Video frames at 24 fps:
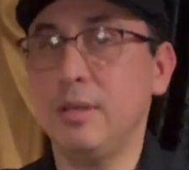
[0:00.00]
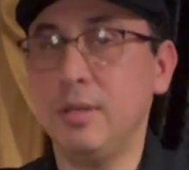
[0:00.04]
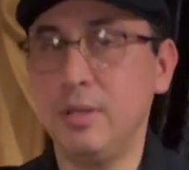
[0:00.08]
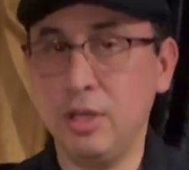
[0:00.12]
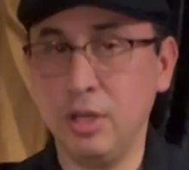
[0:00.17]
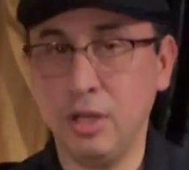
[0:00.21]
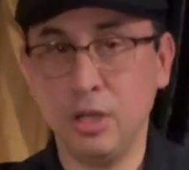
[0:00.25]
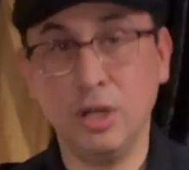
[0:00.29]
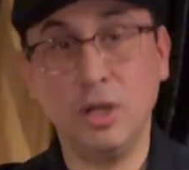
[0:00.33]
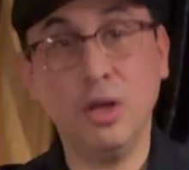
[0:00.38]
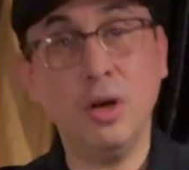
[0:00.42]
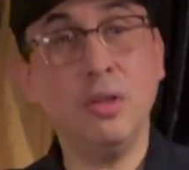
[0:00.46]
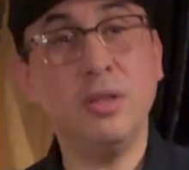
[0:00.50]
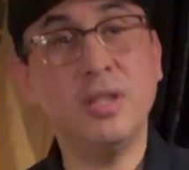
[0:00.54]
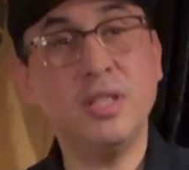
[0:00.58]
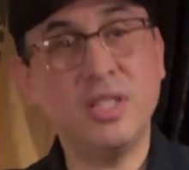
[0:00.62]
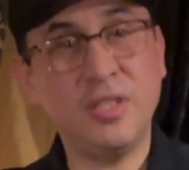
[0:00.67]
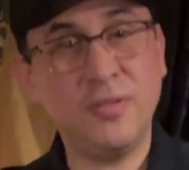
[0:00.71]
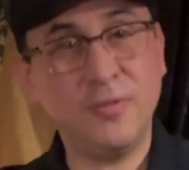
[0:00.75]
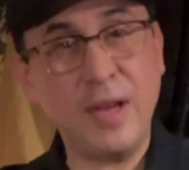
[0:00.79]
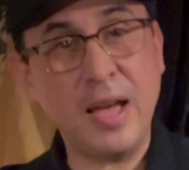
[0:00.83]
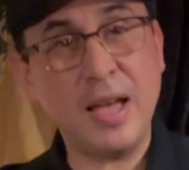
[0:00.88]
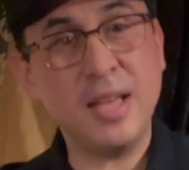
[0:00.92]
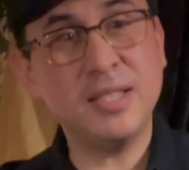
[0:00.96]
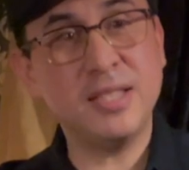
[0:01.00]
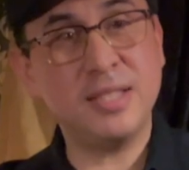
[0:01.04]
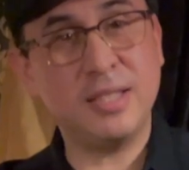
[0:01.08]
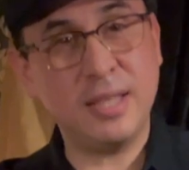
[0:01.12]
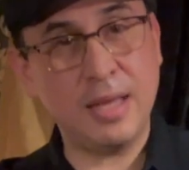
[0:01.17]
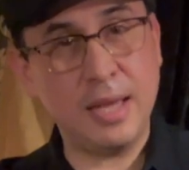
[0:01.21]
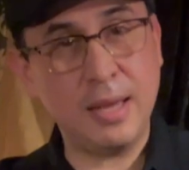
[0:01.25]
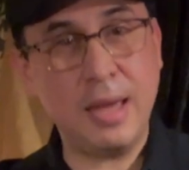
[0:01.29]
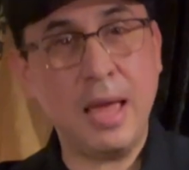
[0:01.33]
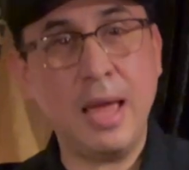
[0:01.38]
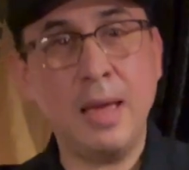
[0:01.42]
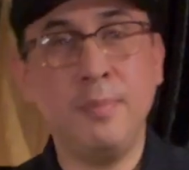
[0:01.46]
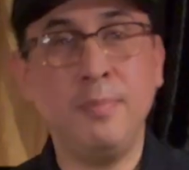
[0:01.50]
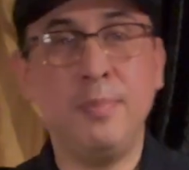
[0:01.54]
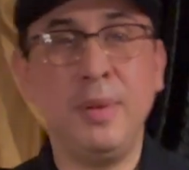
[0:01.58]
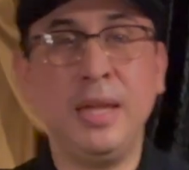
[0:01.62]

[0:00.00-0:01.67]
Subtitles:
you could go this fast and